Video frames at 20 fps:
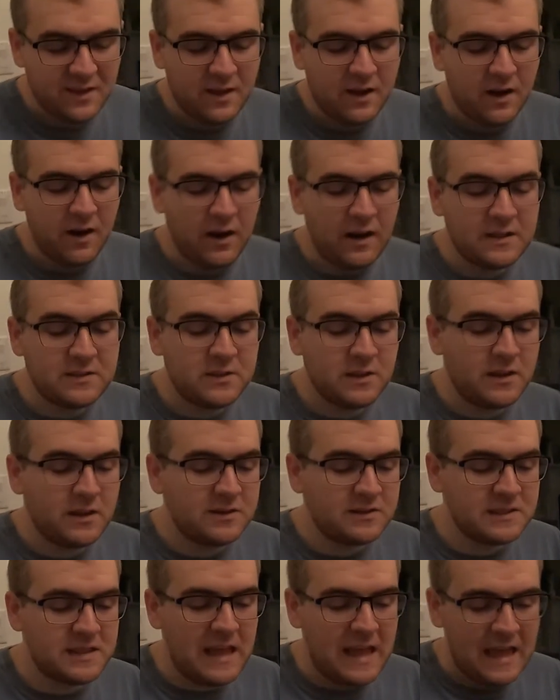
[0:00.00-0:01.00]
All right, so
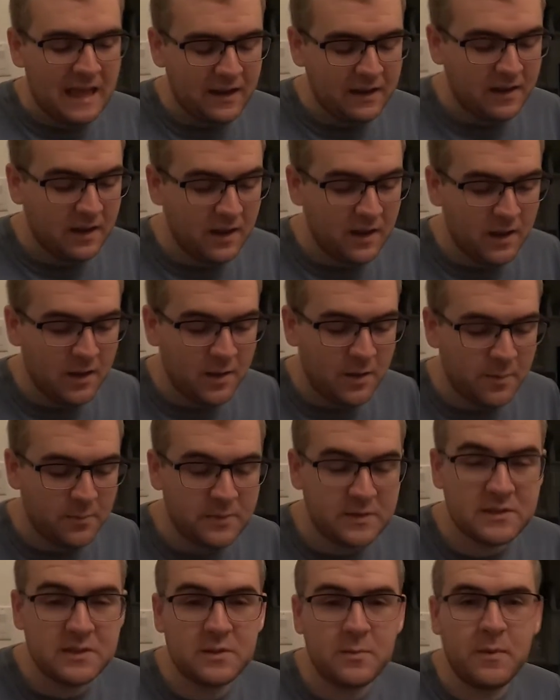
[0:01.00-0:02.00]
there's that.
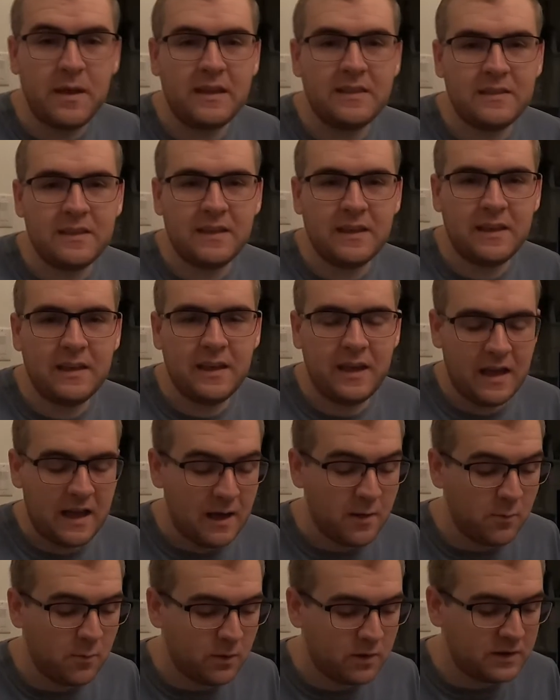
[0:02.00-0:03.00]
This is the main thing
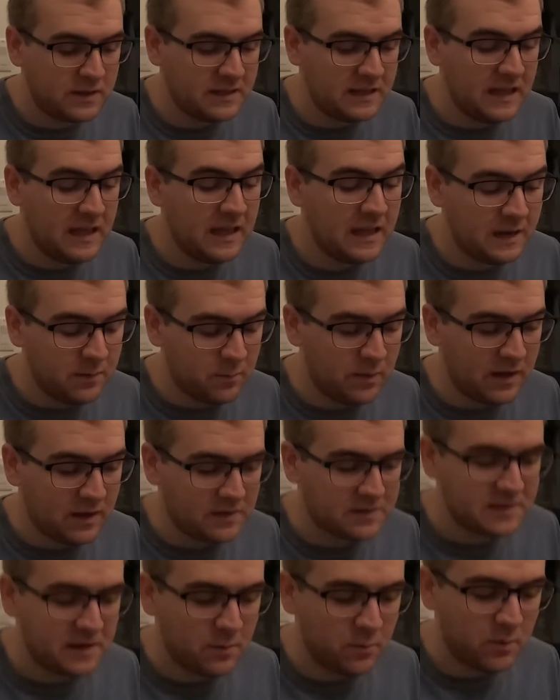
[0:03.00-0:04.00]
I wanted to get
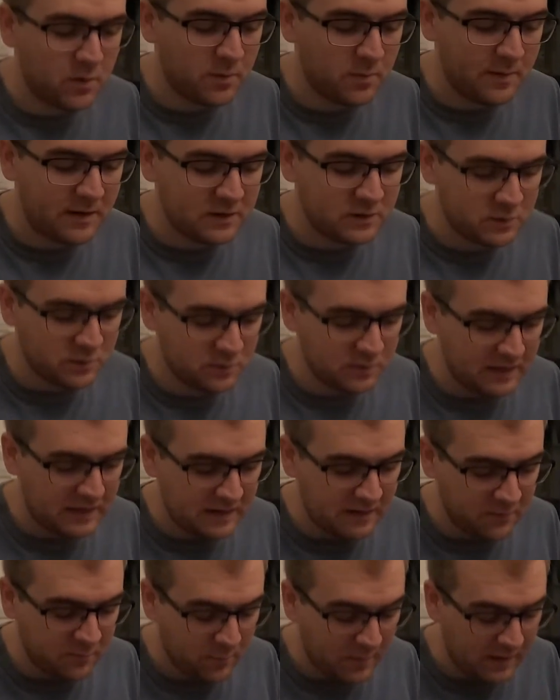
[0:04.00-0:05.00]
because I wanted to make sure that
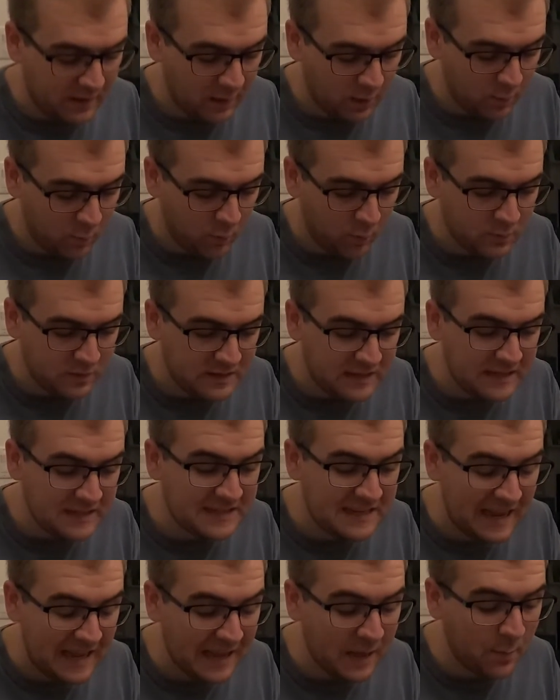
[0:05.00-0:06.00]
if my GoPro did
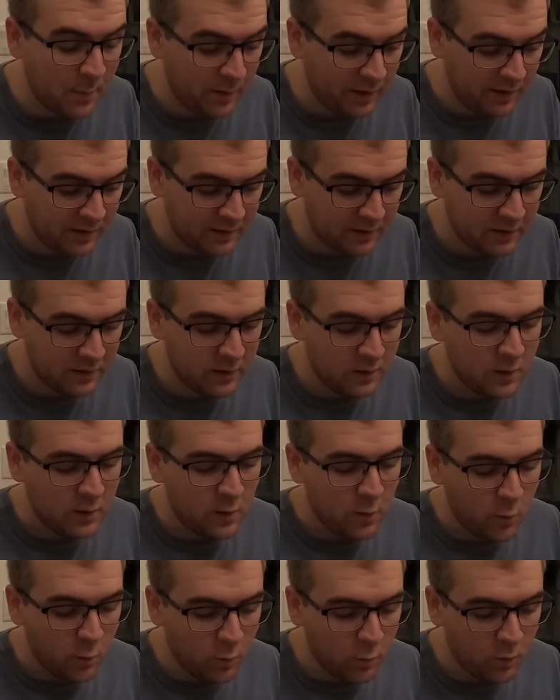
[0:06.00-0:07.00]
take a puck
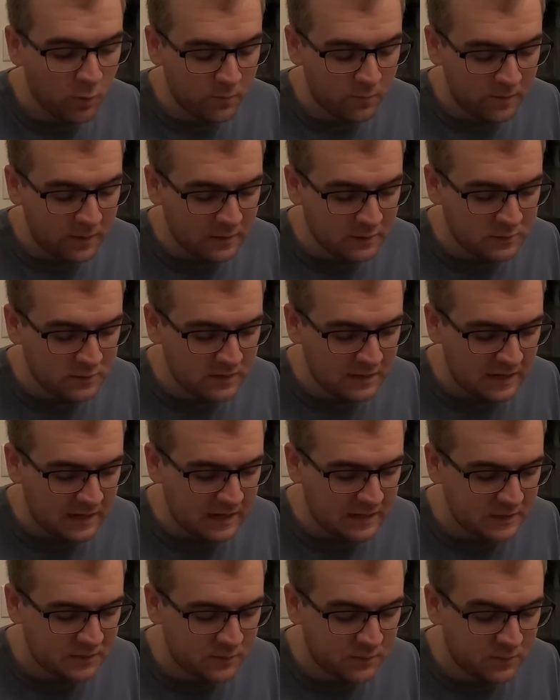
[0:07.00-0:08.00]
or fell to the
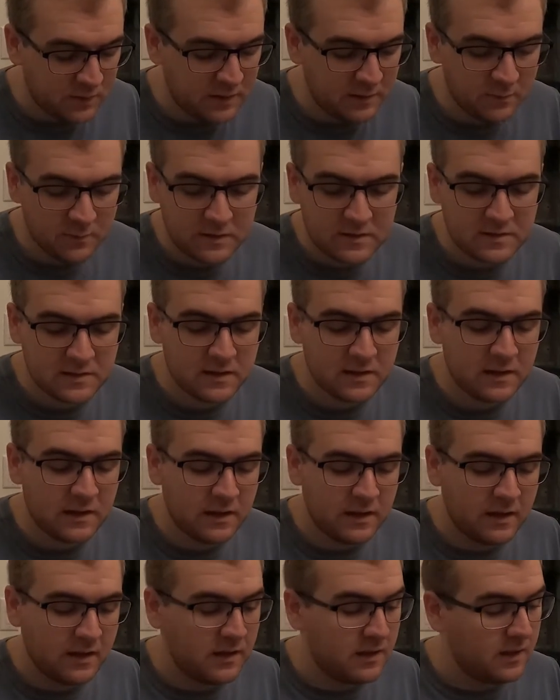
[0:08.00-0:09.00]
ice for any reason,
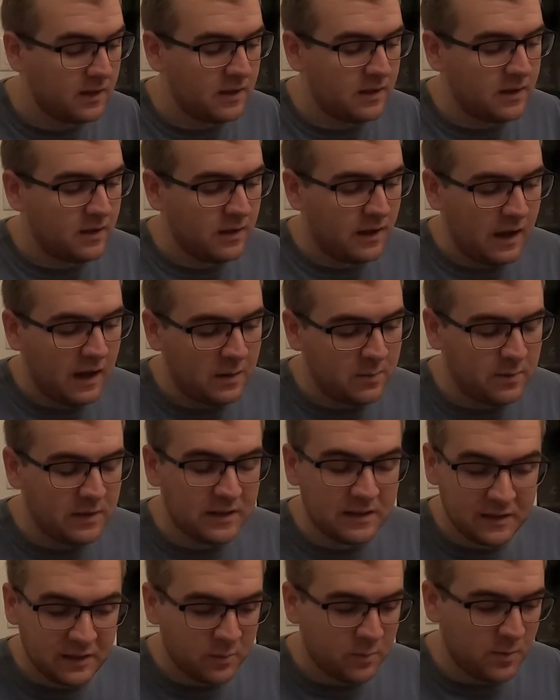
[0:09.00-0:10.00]
I'd be a
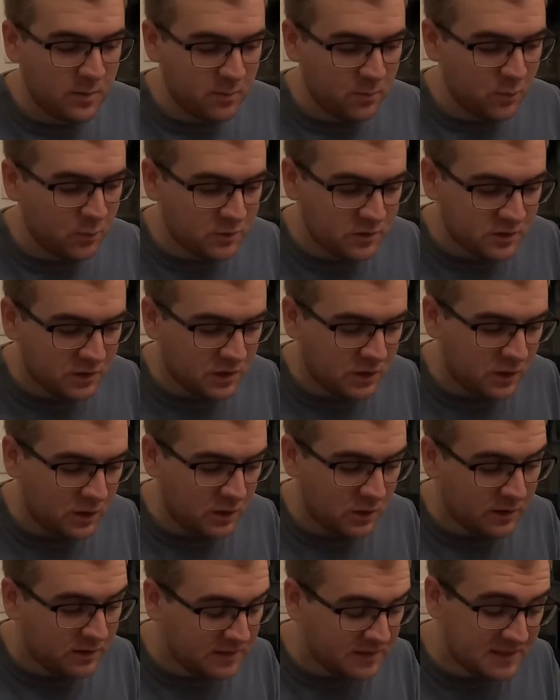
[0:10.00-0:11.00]
little bit more
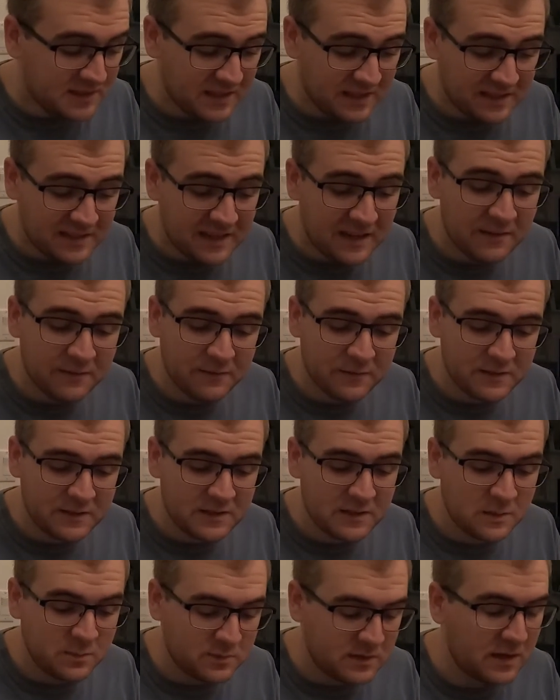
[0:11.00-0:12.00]
secure. And this thing definitely
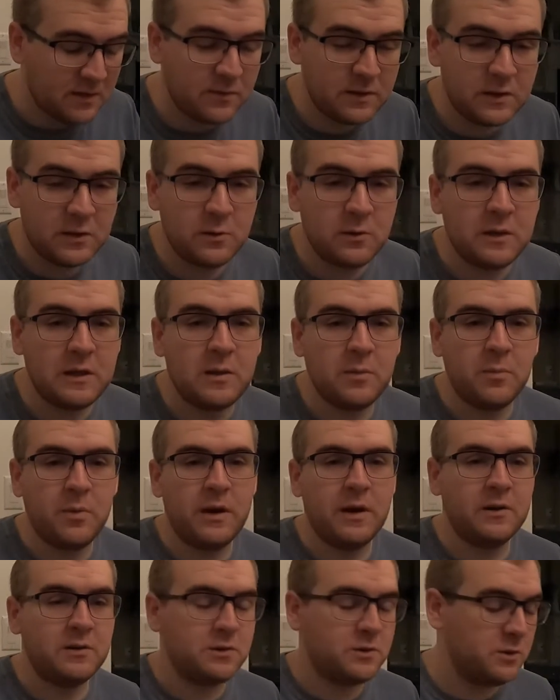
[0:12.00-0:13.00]
seems heavy duty
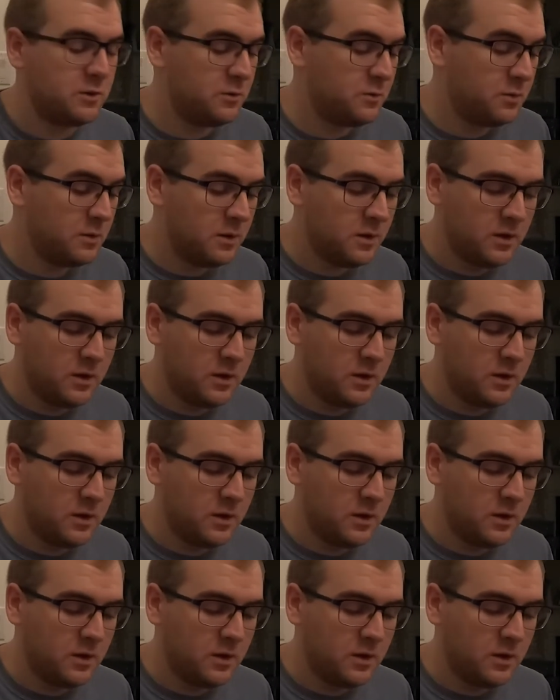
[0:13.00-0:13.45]
compared to